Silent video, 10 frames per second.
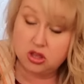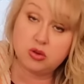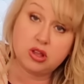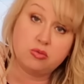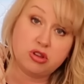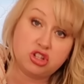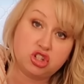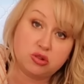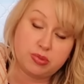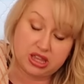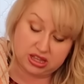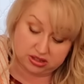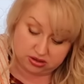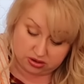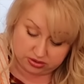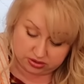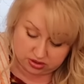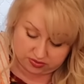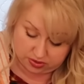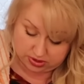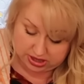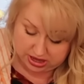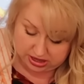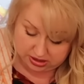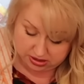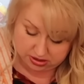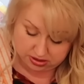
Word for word: You can rinse your beans also if you'd like.